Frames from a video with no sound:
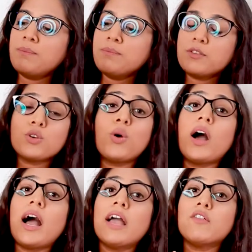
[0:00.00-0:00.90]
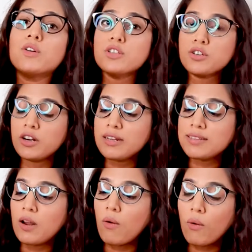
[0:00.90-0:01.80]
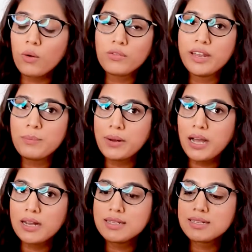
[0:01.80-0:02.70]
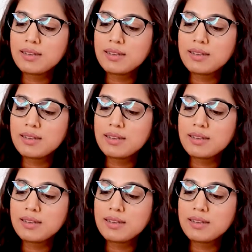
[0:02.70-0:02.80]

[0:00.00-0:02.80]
so I also realized that all of their plants